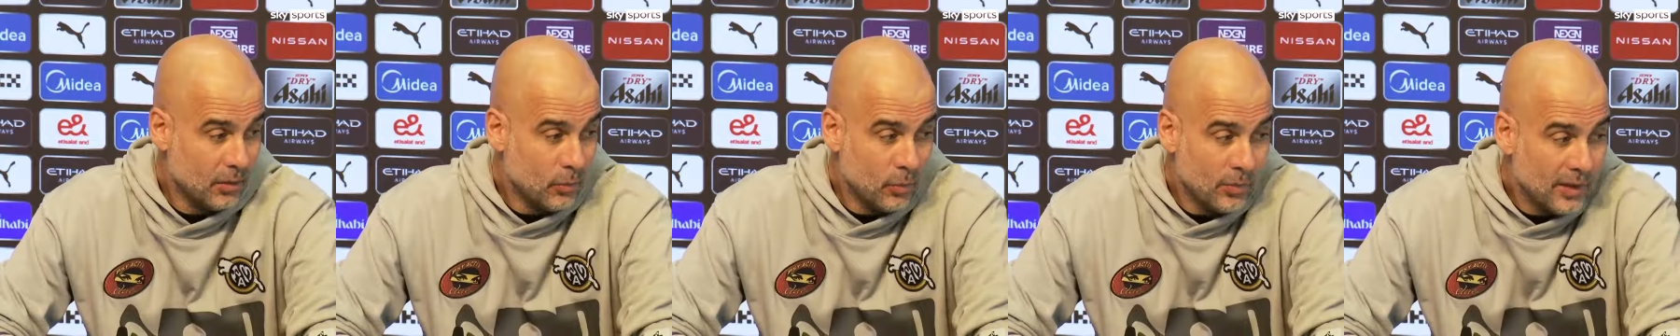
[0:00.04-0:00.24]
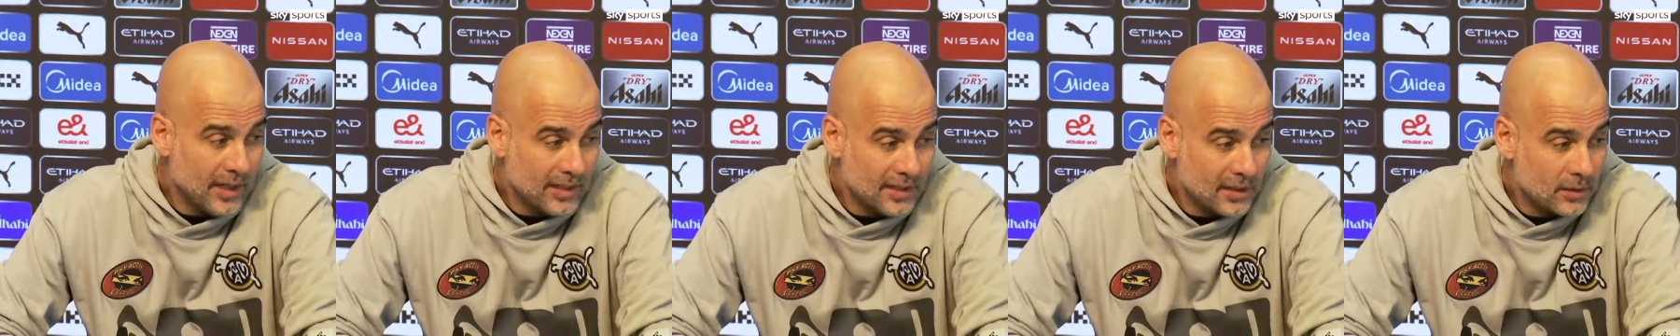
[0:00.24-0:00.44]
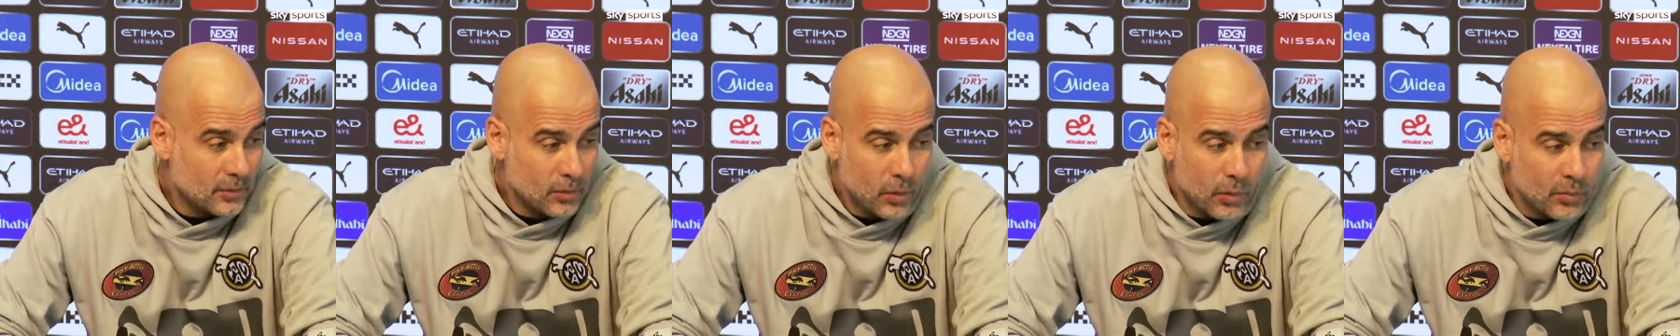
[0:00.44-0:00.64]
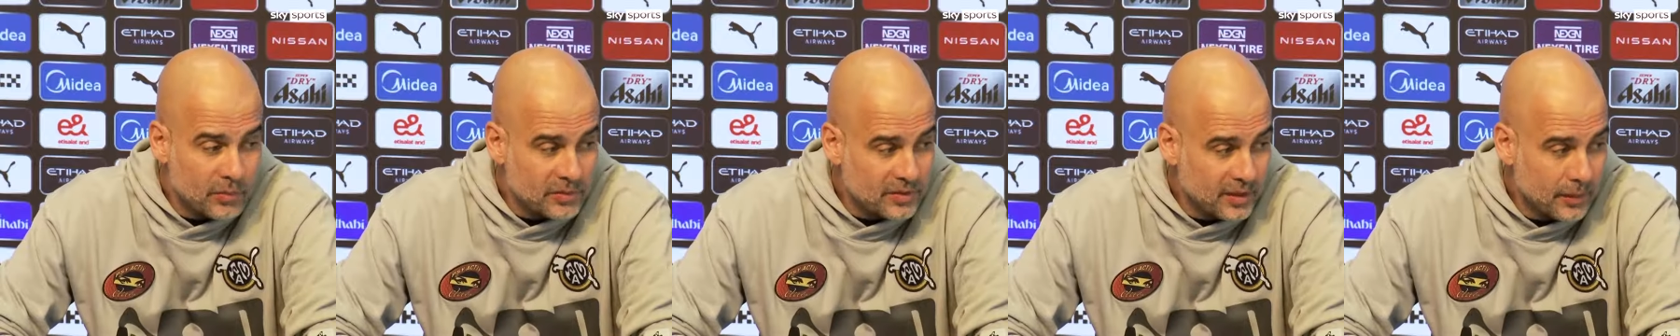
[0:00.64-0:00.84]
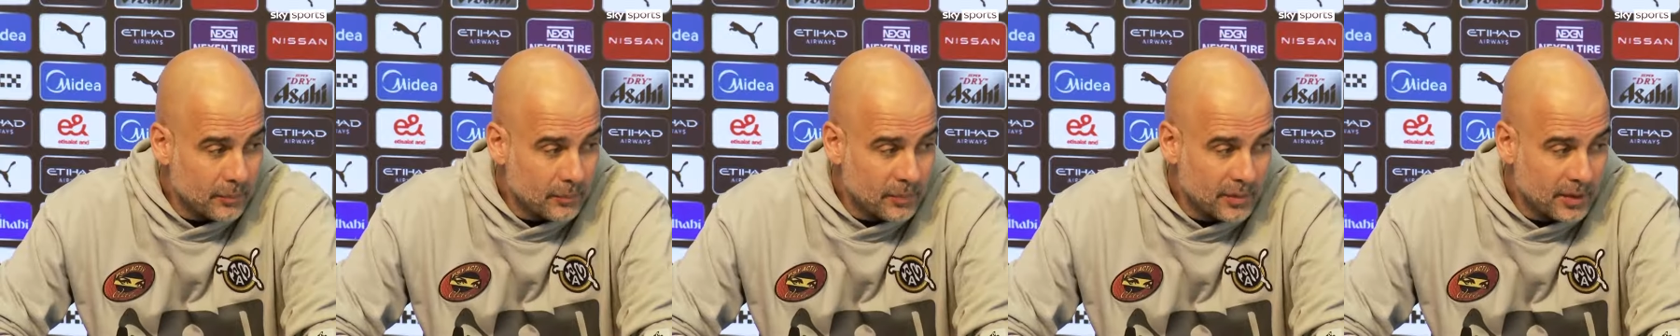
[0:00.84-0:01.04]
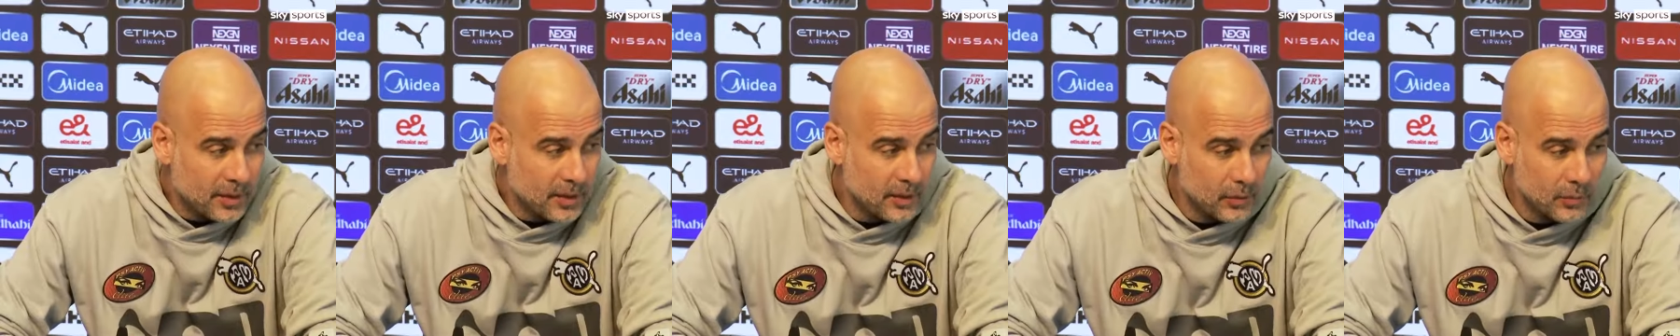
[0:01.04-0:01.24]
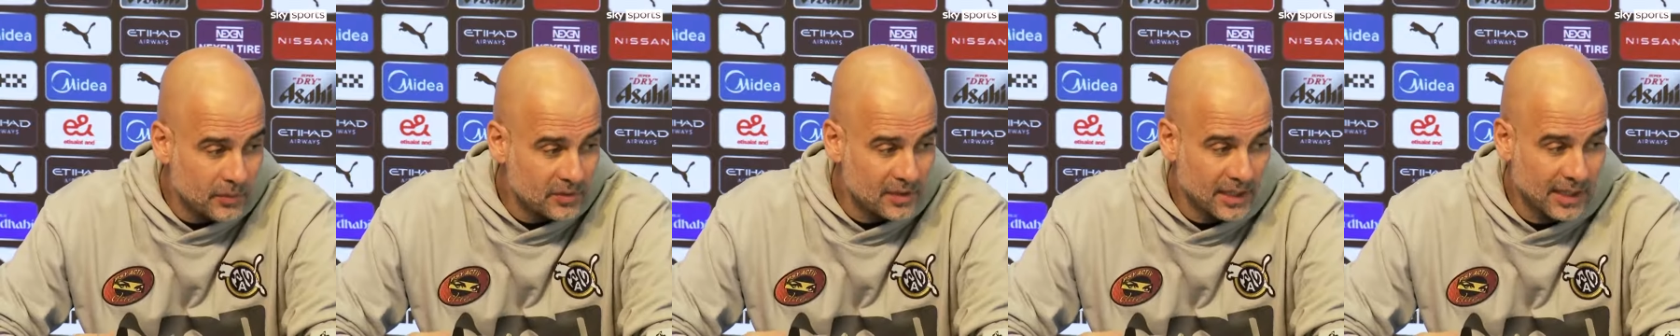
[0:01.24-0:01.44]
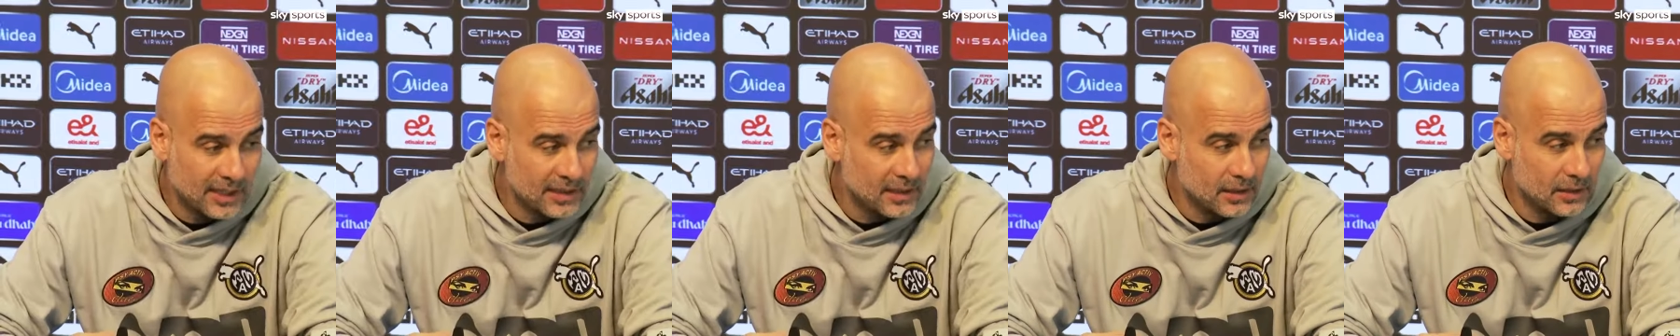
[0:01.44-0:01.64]
United always have been,
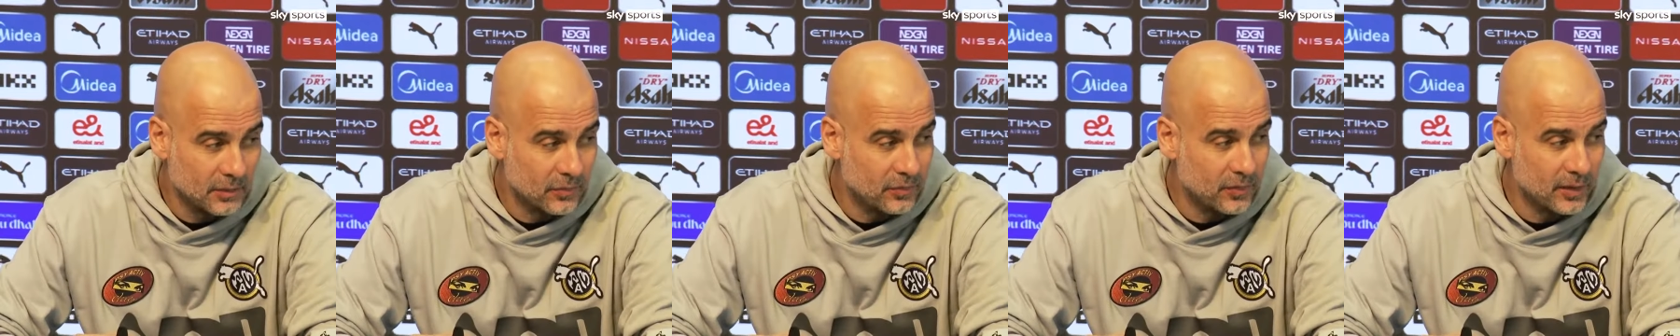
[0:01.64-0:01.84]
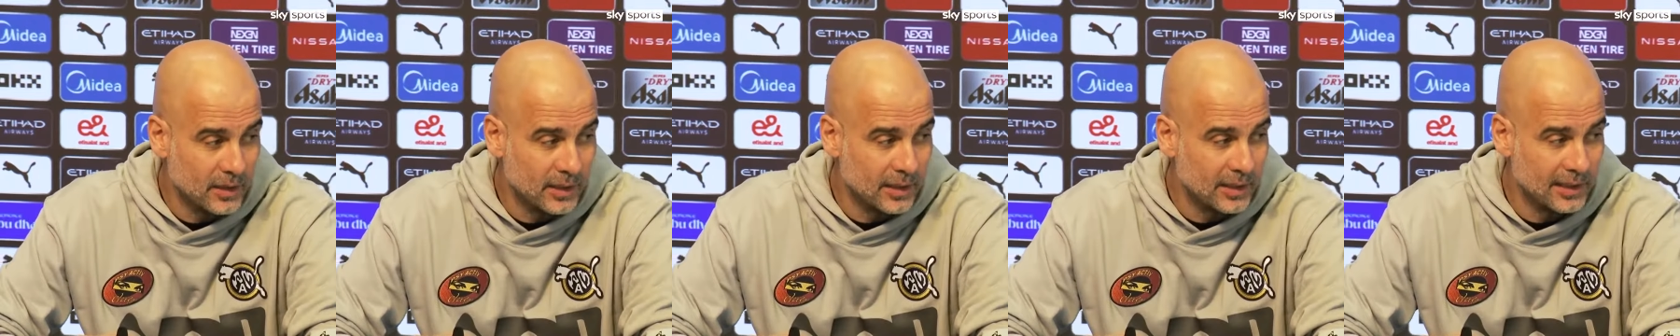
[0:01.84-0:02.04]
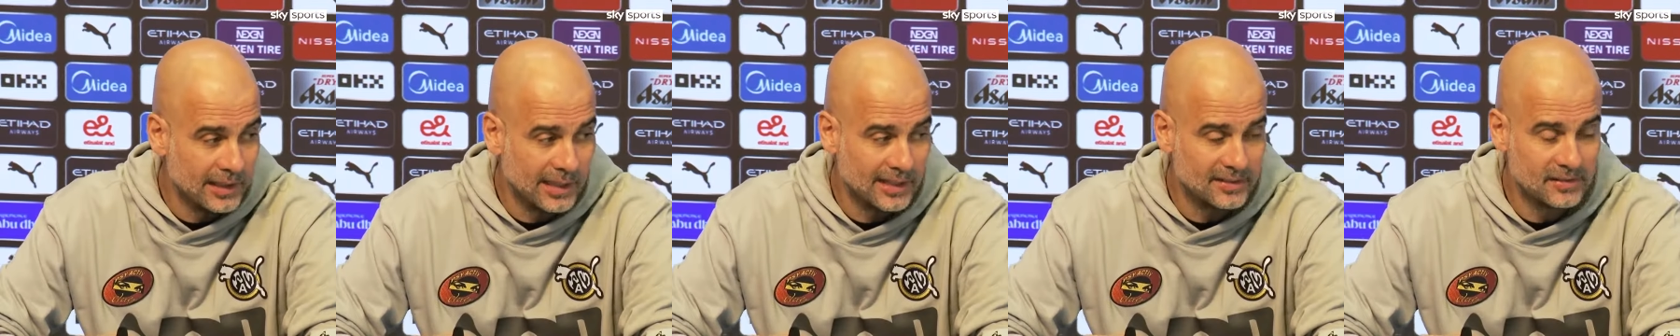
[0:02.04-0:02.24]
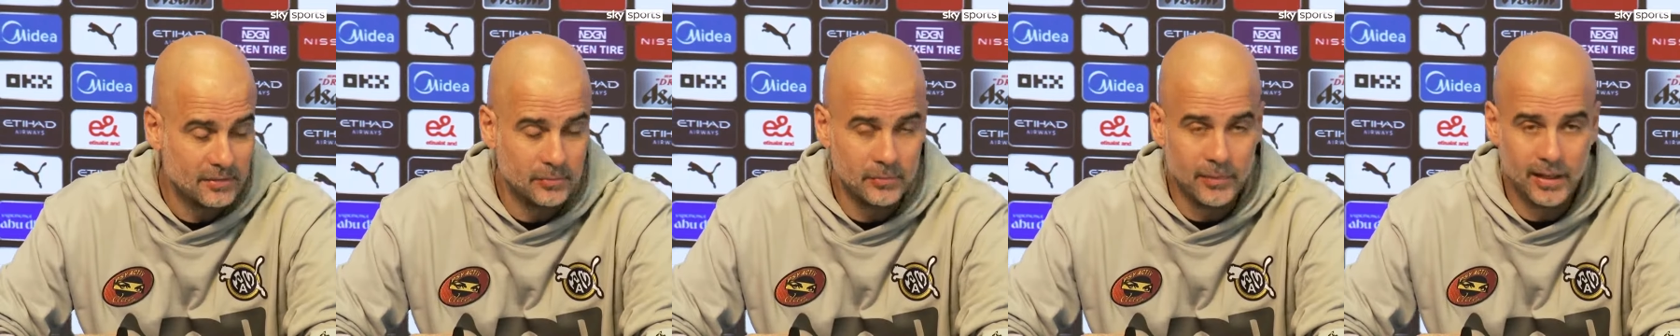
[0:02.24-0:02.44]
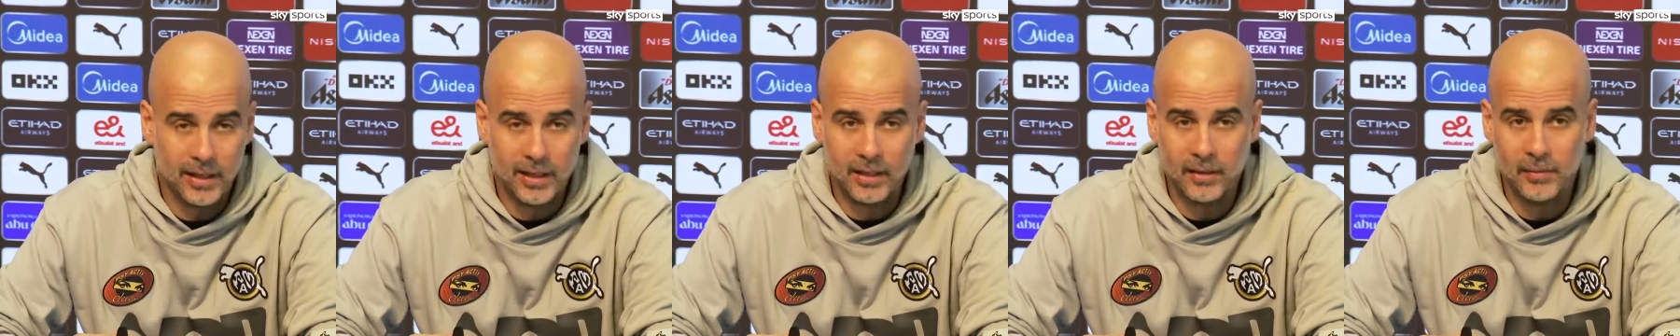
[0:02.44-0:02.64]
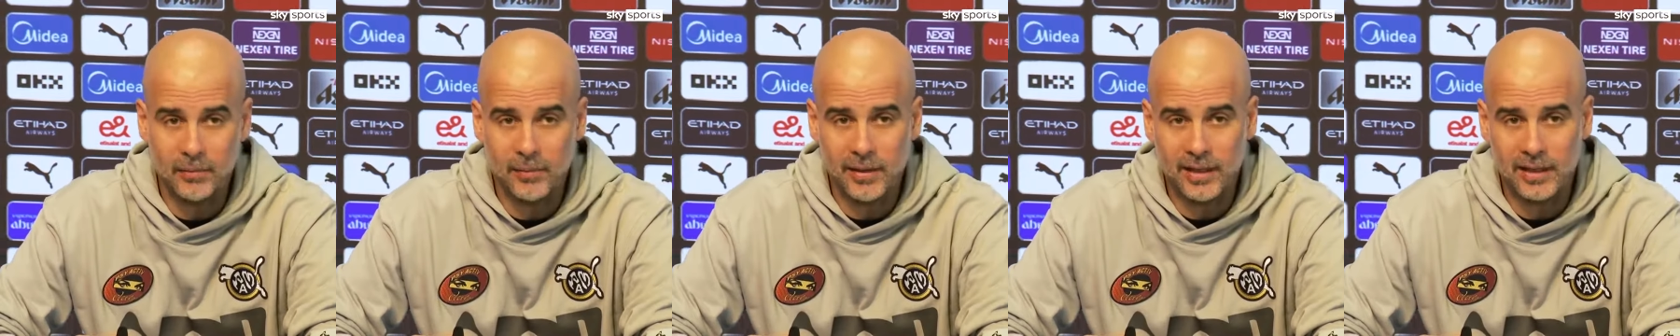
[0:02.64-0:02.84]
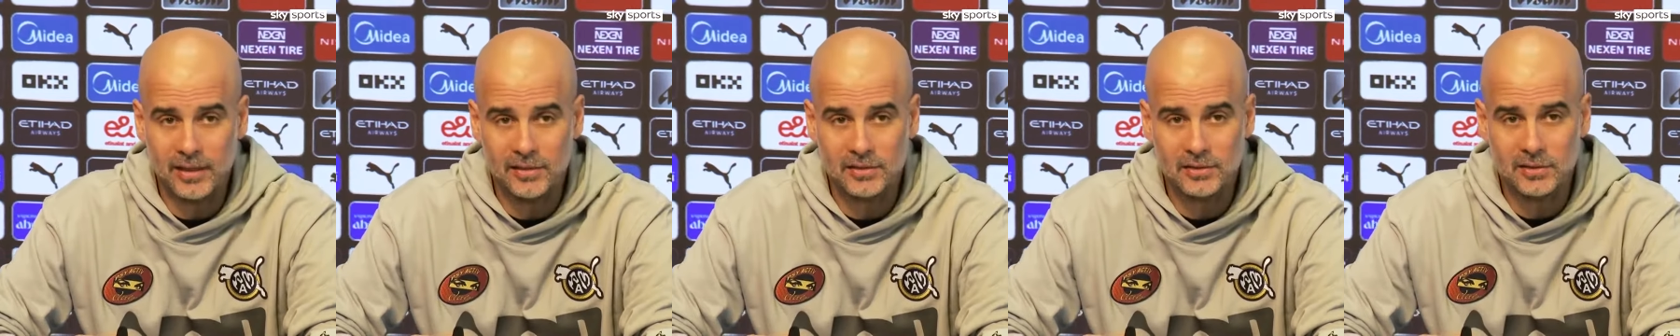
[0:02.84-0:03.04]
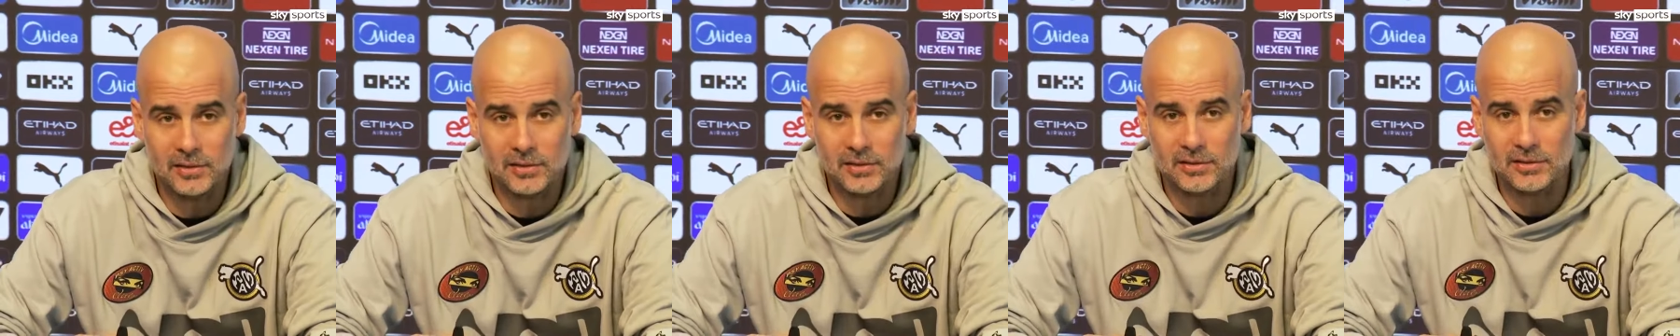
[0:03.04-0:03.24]
always had that feeling. It doesn't matter the
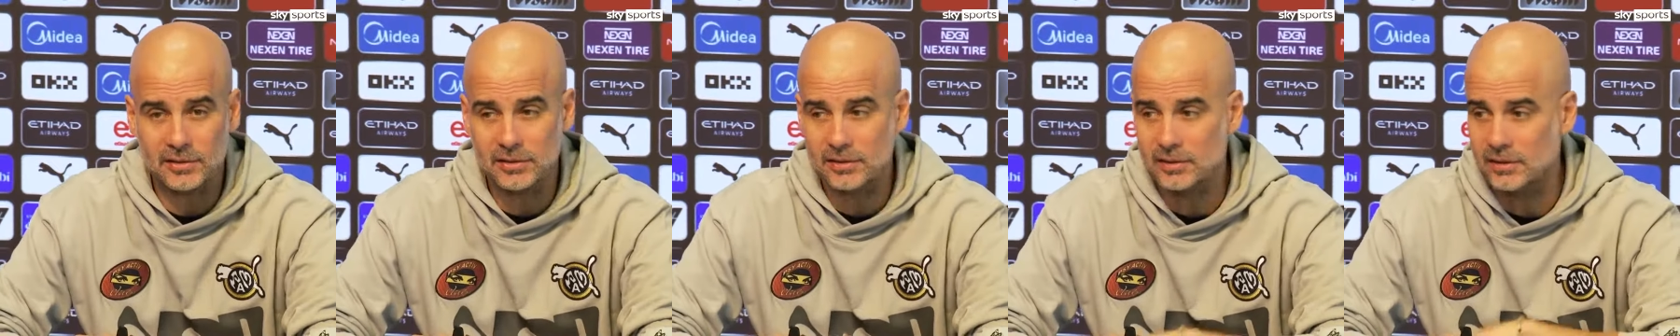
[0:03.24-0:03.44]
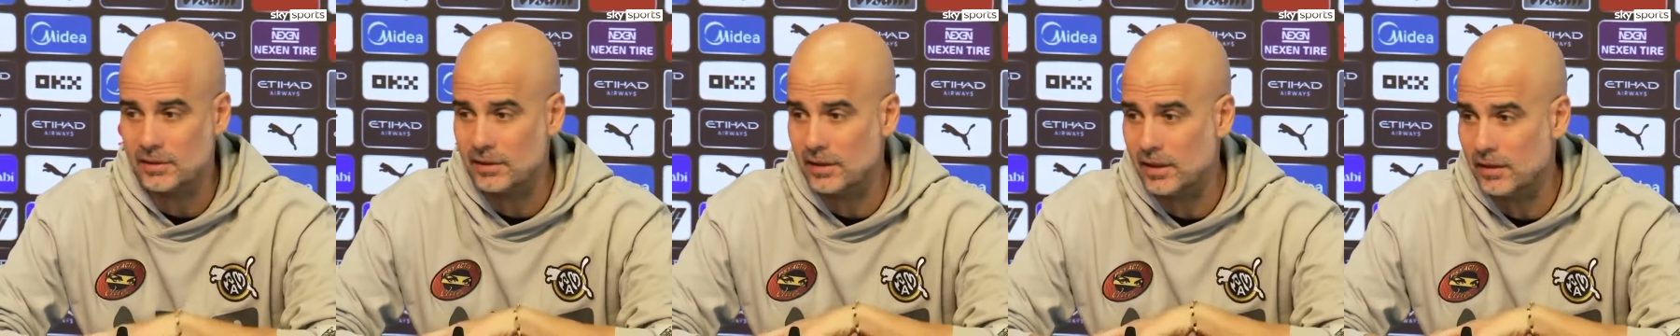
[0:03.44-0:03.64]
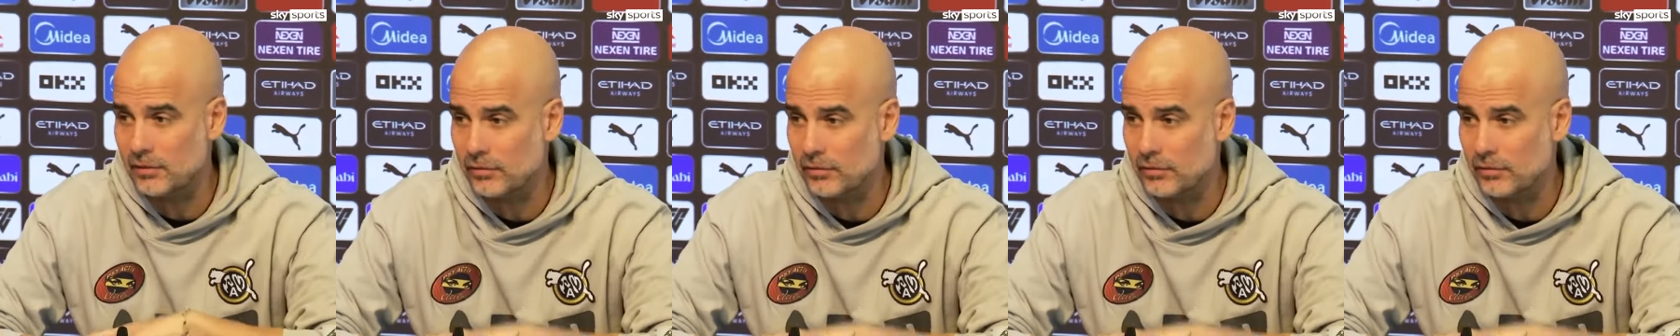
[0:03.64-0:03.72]
managers.